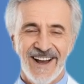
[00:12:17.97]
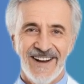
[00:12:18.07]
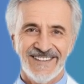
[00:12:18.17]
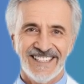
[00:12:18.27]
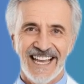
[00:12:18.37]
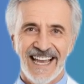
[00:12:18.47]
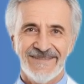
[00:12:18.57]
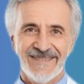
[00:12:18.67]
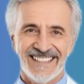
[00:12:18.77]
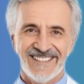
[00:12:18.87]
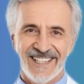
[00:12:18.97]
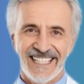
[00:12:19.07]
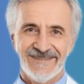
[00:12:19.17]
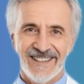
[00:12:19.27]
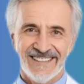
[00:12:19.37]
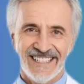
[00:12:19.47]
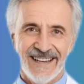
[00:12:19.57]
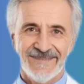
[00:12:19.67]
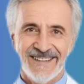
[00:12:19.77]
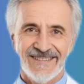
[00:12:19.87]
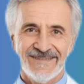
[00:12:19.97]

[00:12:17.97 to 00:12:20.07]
Over time, that stress builds up,